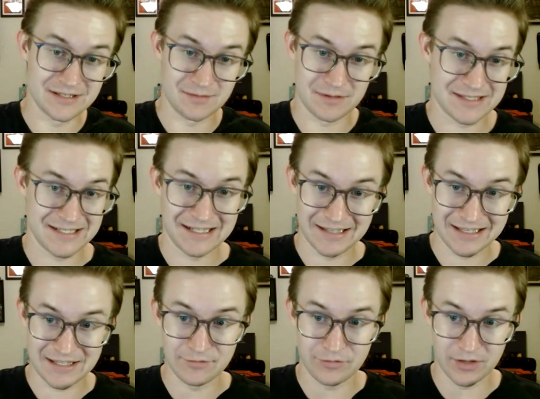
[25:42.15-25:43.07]
And it's not like
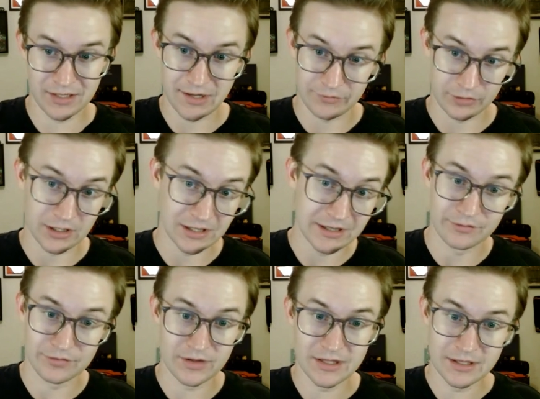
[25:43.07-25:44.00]
he fell off a cliff.
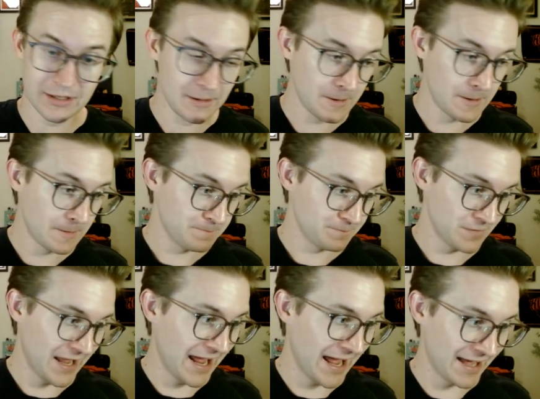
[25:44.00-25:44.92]
He
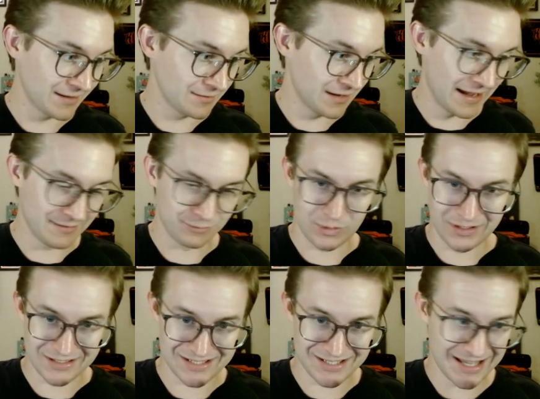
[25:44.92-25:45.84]
had, I want
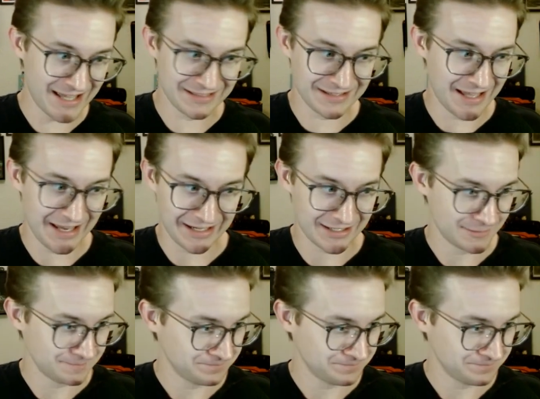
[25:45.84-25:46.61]
to say, like